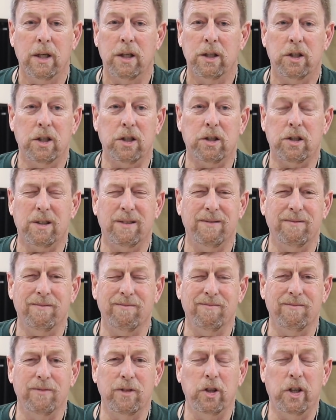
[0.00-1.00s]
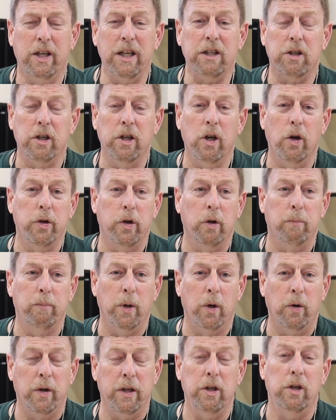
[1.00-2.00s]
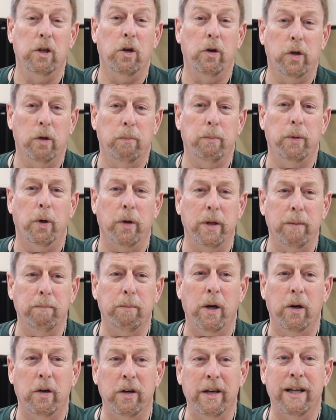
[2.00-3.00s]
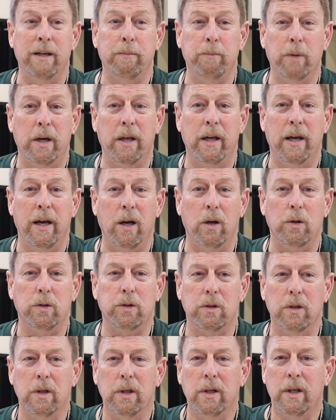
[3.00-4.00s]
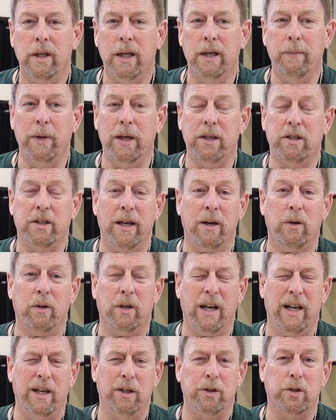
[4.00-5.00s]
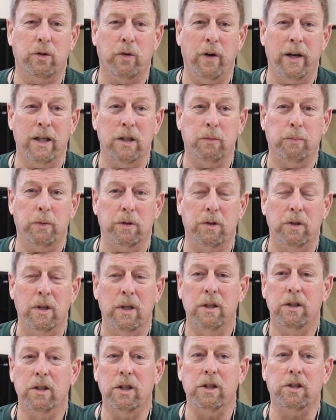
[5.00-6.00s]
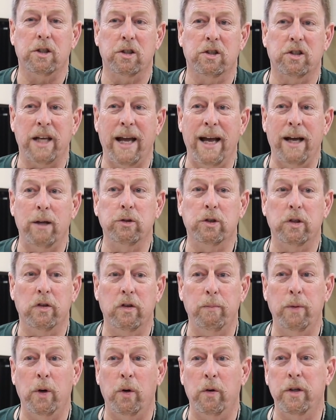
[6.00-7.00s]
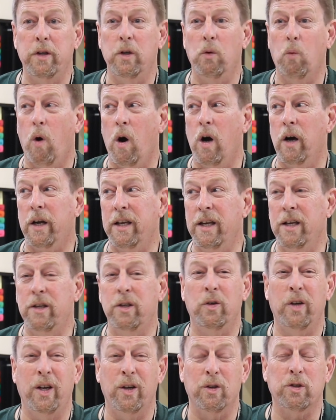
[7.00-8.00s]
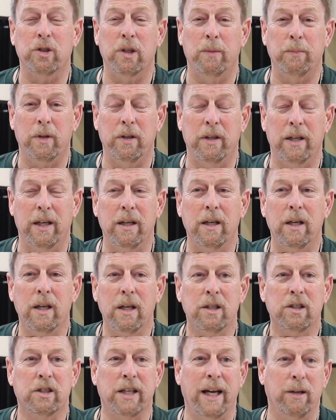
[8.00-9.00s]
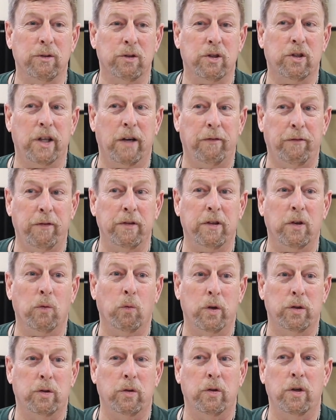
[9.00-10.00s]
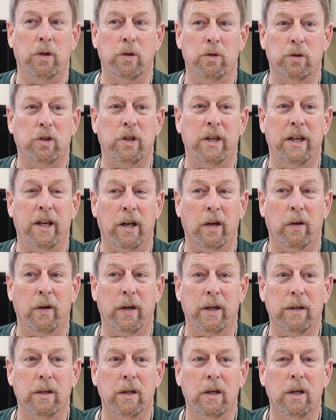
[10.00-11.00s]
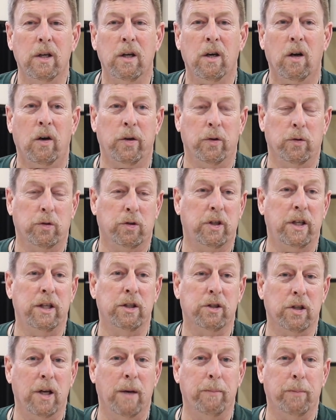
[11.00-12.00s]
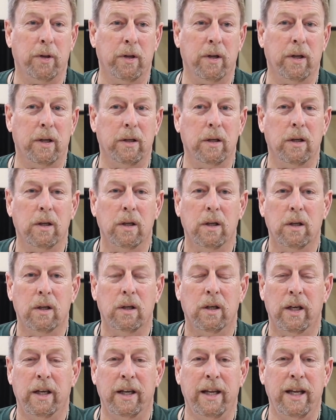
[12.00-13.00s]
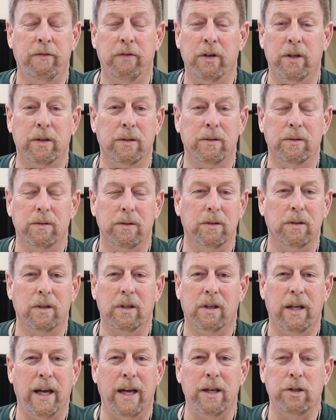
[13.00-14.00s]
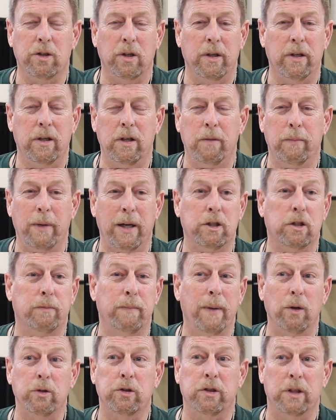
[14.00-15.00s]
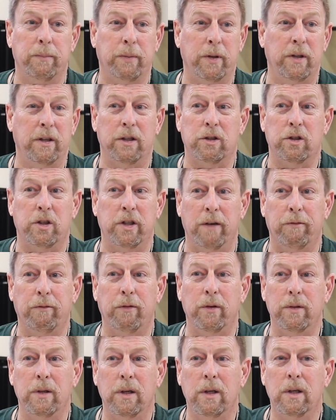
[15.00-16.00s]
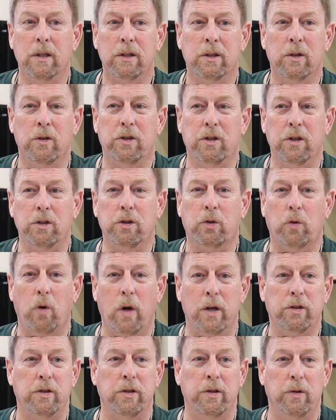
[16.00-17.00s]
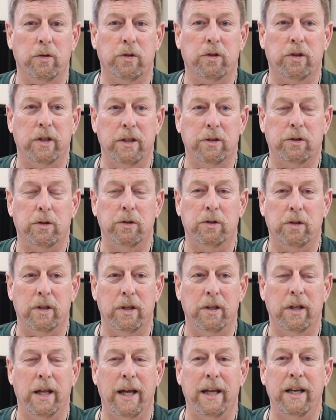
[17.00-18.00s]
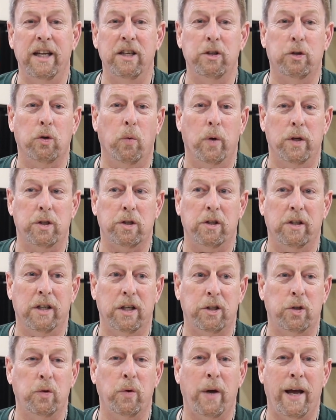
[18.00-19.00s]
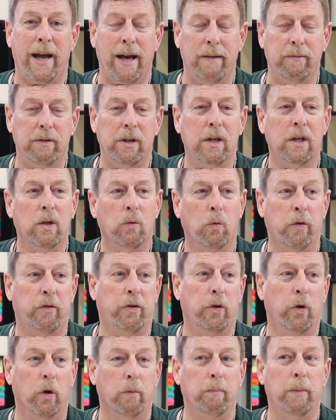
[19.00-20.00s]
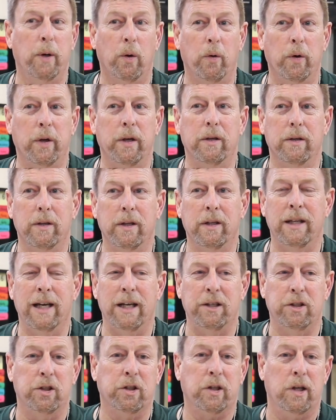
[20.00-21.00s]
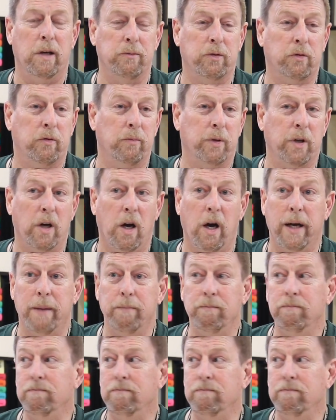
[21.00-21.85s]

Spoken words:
just, you get to know your building. You know your building better than anybody else. It may sound kind of strange, but just the sounds of the building, you walk in, you'll hear something that sounds different than what you're used to hearing, or you'll see something, and even occasionally you may smell something that's different. So it's just trusting your senses and that intuition that you have with your building, and that just comes from time.